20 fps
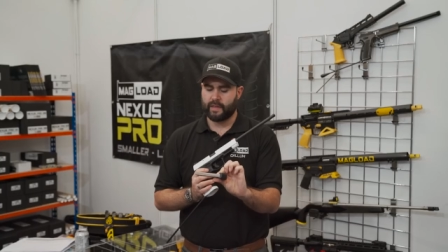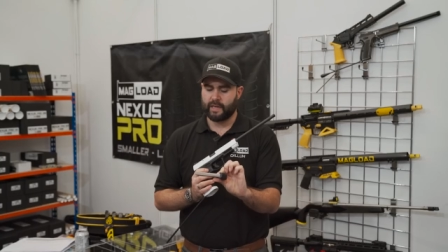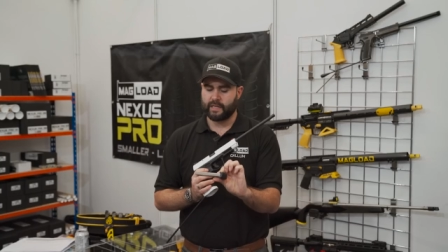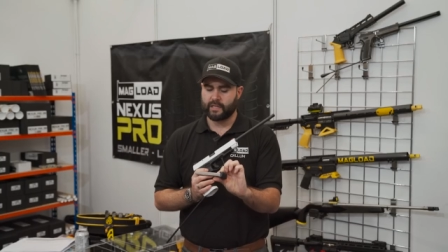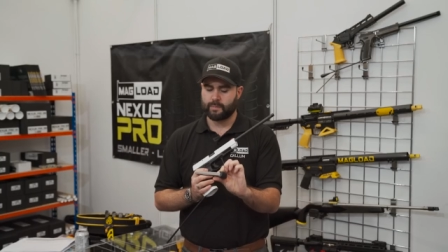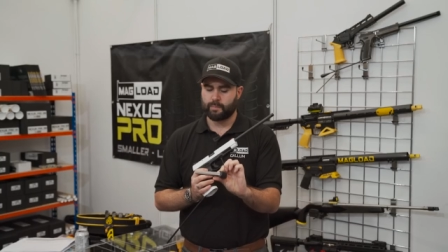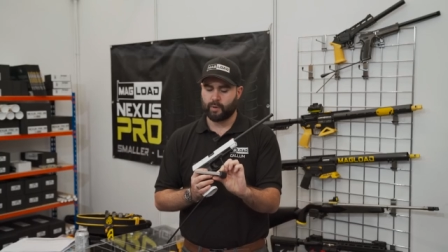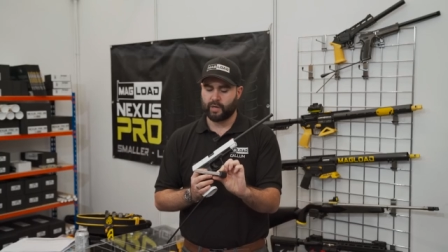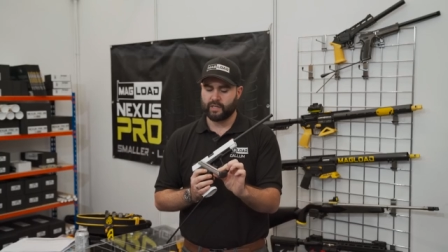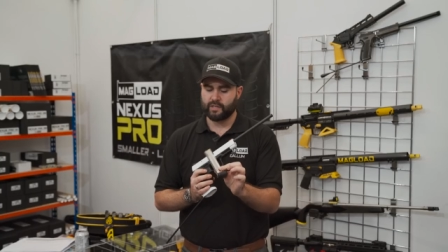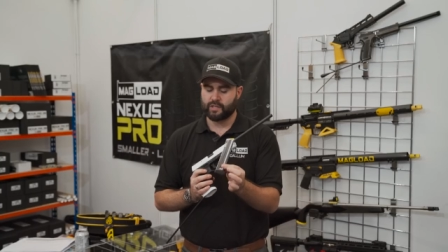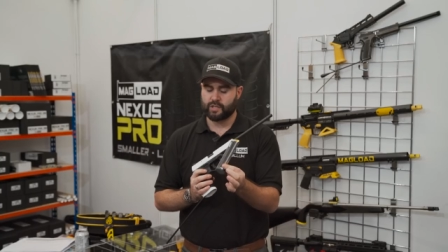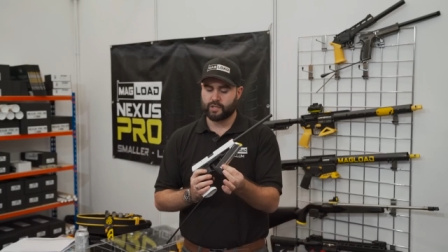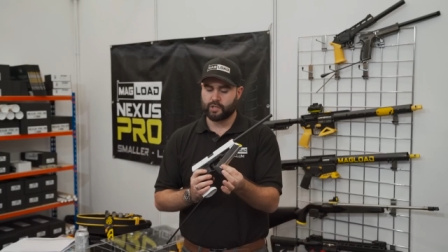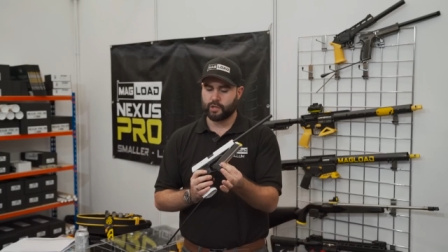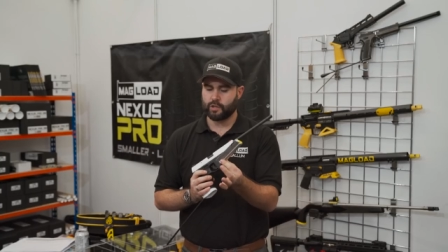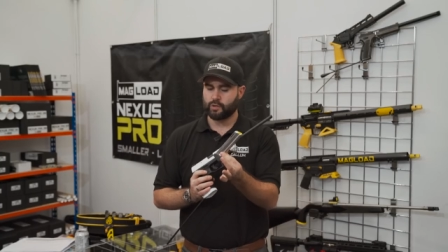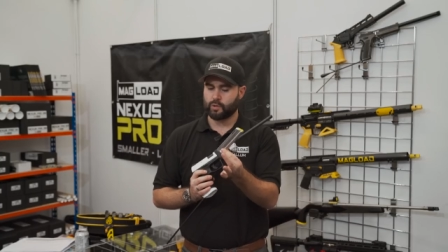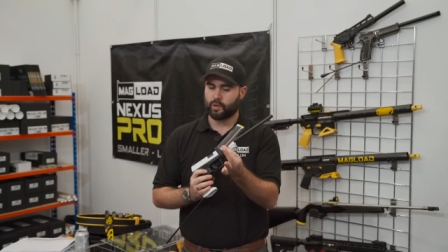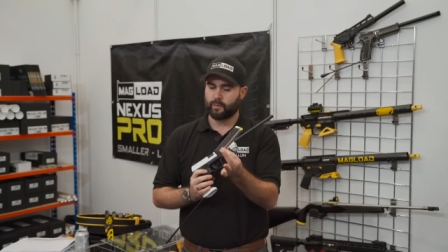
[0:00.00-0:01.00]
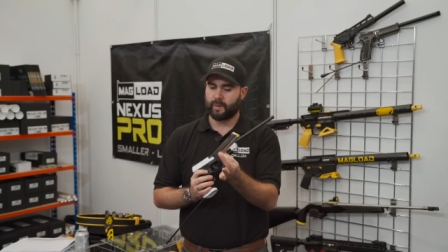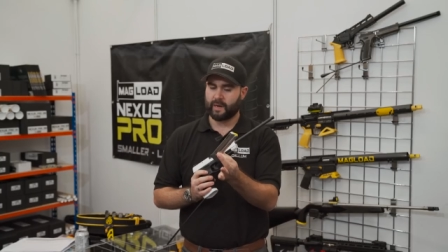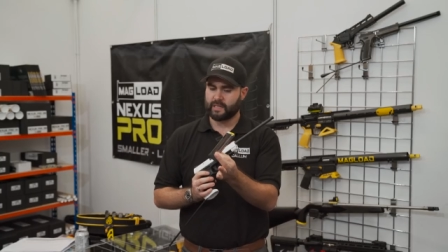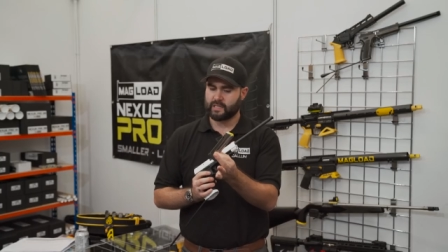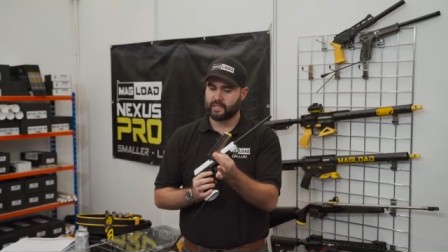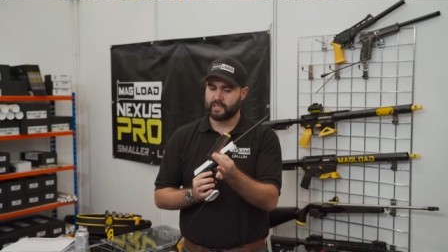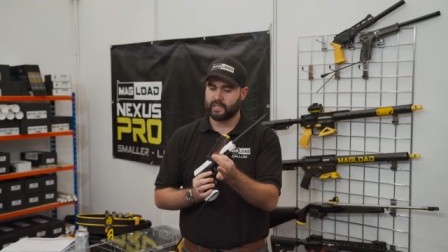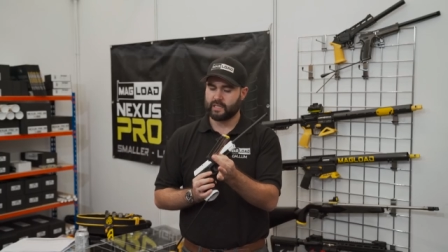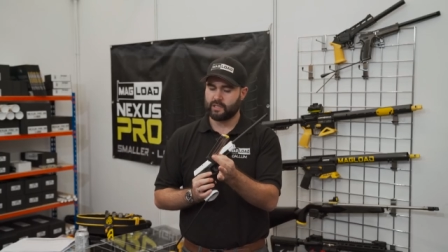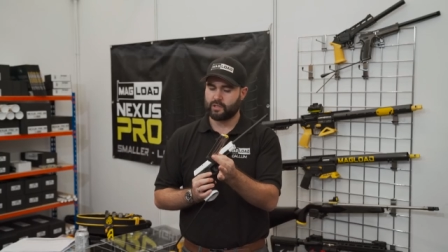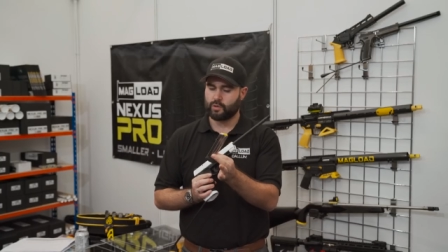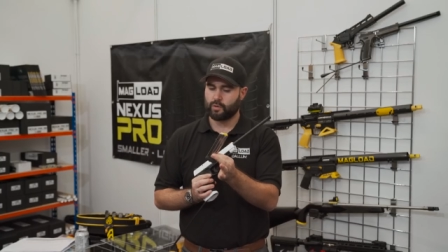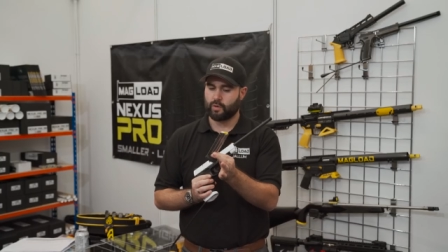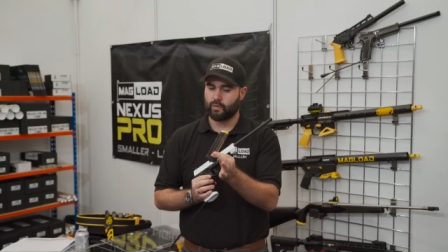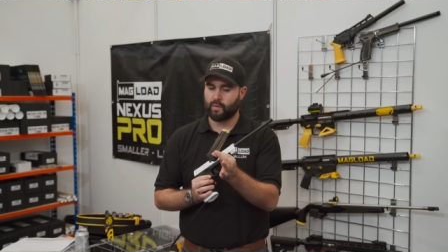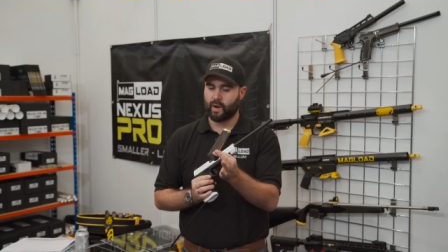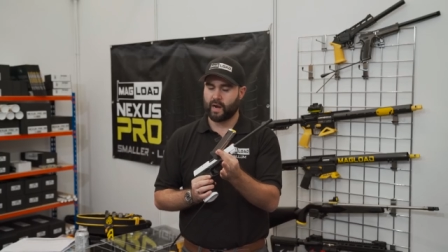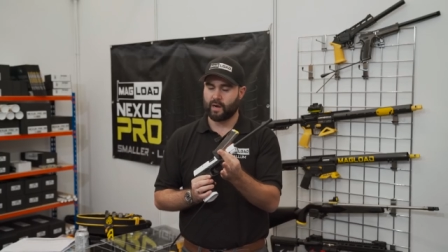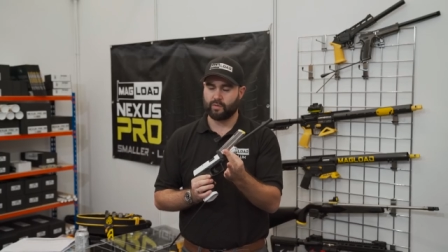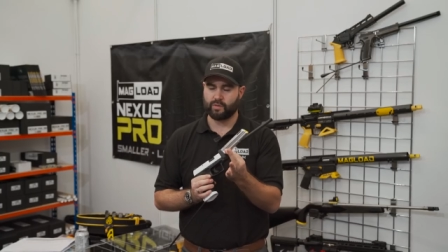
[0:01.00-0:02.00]
this brings the total capacity to
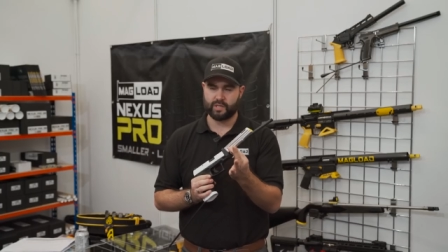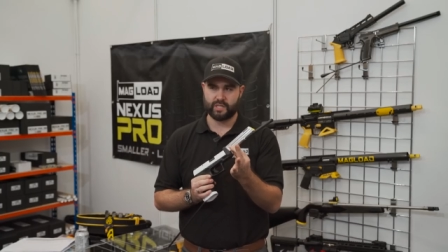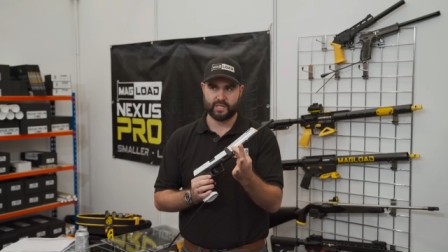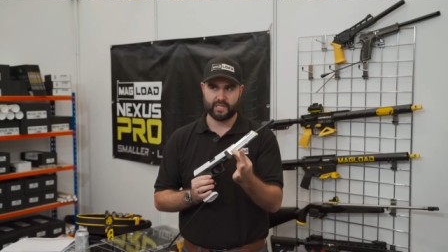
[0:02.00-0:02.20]
around